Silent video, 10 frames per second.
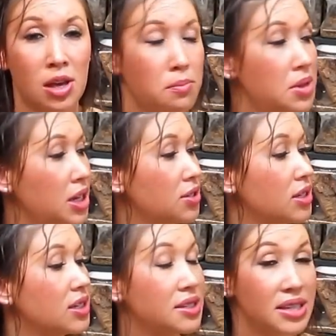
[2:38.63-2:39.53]
Mix
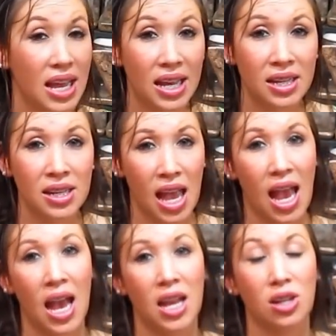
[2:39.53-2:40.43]
sand
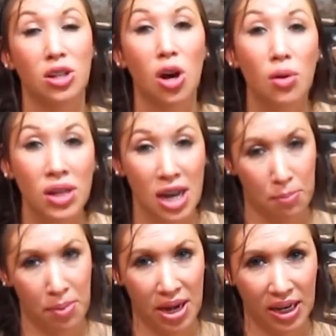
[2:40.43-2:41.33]
and
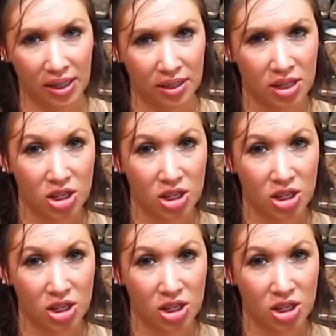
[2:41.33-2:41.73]
coconut bedding.